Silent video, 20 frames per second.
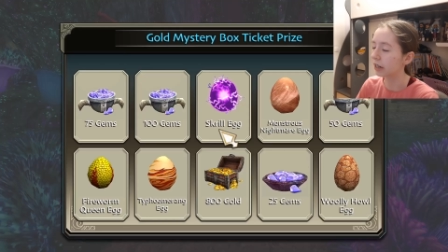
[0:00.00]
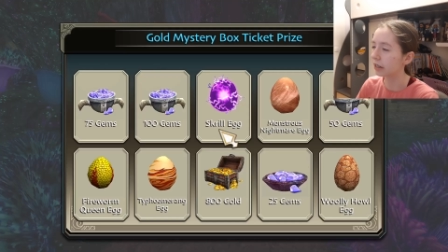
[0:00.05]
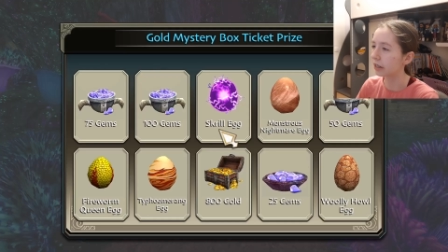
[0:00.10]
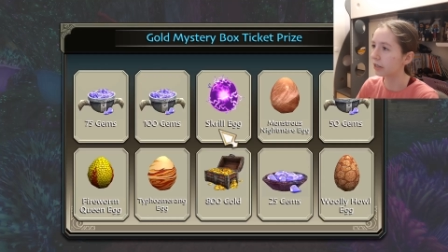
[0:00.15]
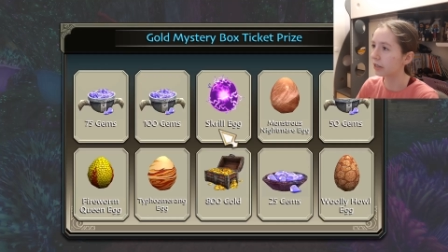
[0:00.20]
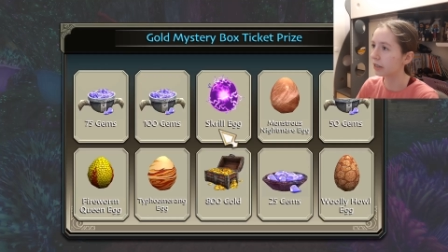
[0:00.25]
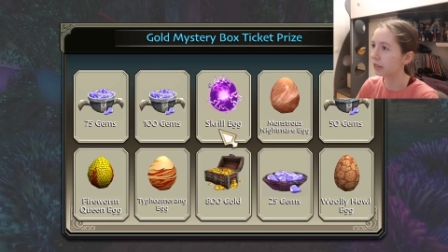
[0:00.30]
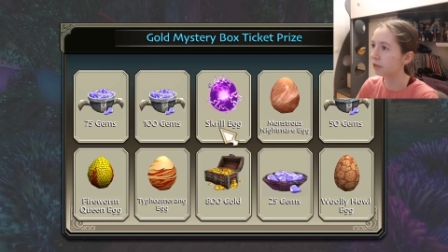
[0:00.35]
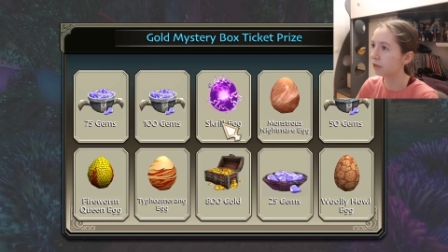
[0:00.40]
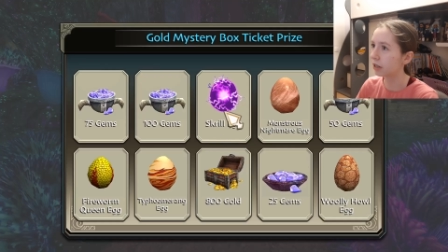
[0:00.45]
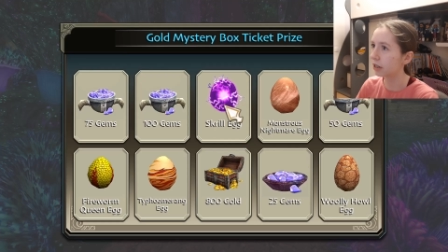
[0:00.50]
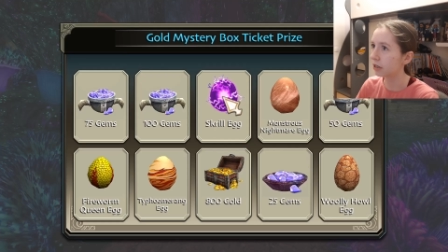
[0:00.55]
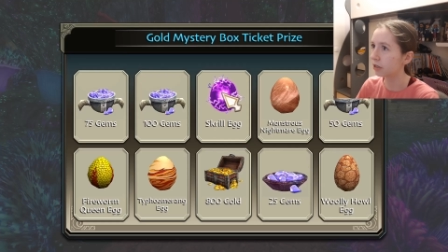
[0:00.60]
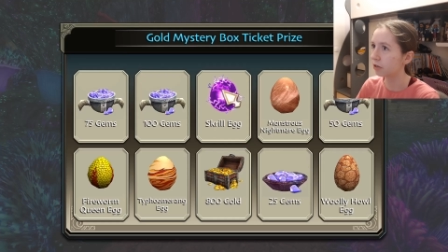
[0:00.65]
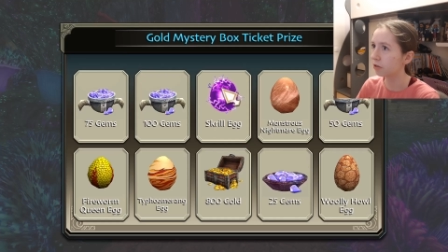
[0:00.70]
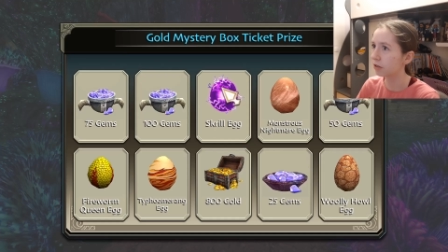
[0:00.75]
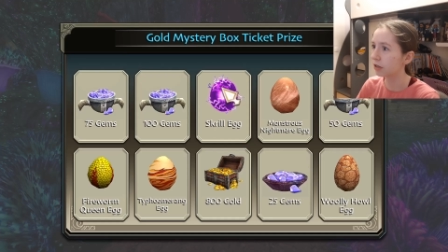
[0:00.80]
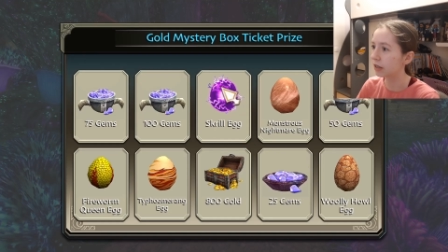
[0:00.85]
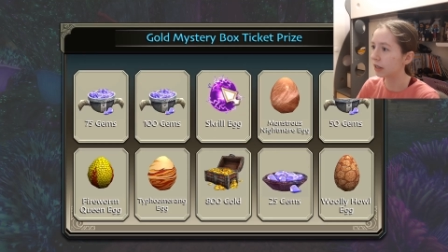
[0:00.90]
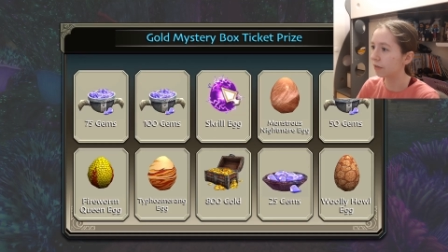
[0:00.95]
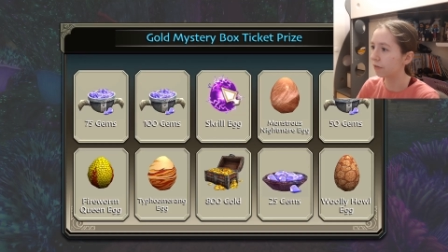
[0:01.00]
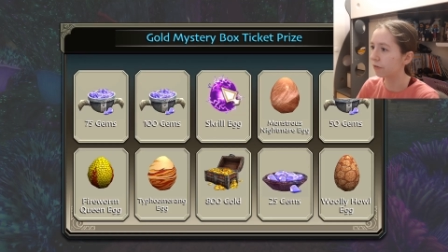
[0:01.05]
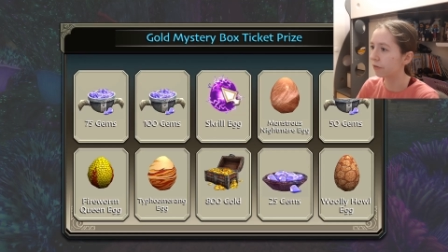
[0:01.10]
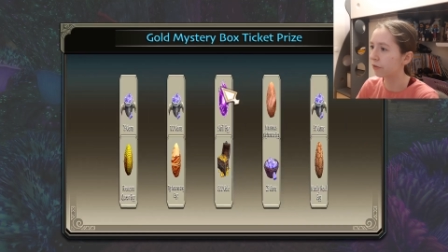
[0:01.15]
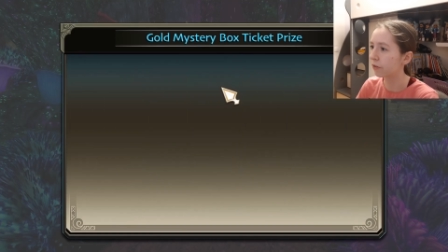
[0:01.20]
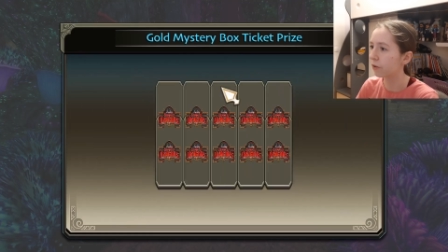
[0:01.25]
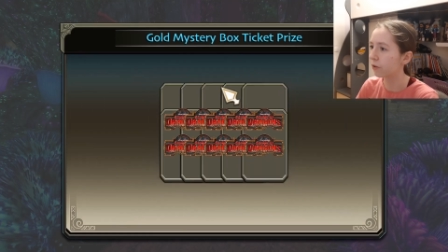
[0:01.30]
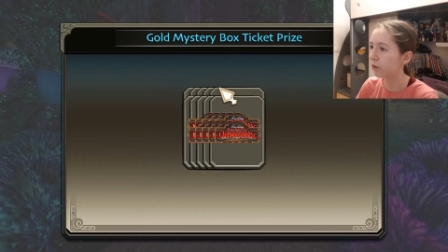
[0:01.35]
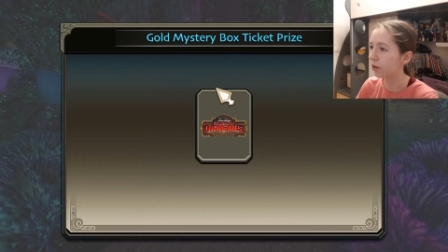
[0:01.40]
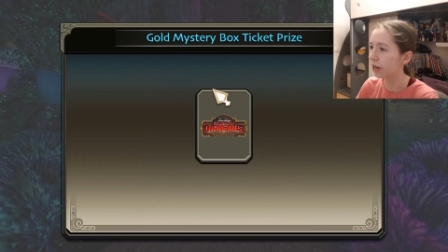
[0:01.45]
Like, uh, you can use them
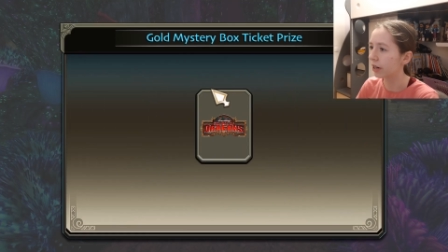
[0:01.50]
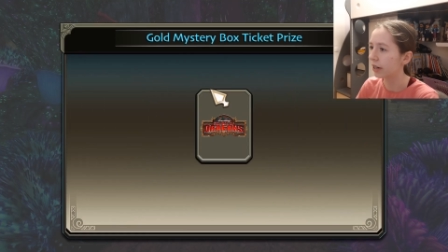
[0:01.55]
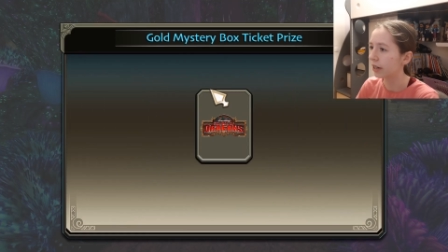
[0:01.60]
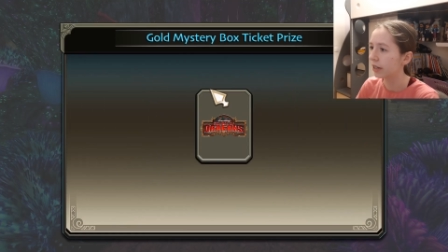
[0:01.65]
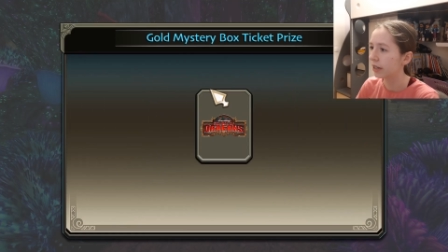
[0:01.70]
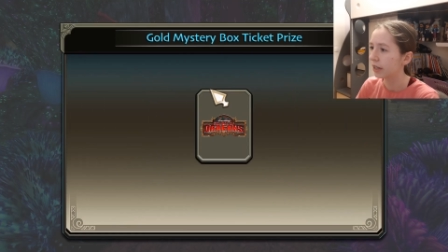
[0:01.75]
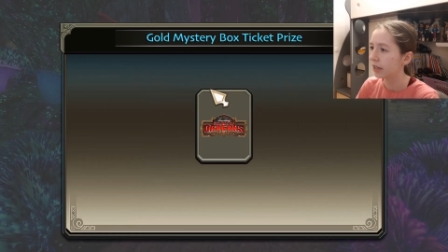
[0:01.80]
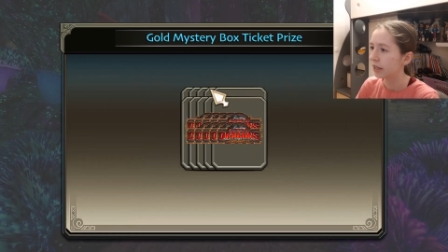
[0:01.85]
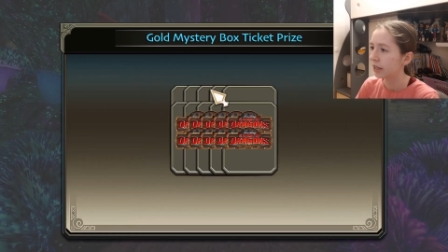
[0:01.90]
for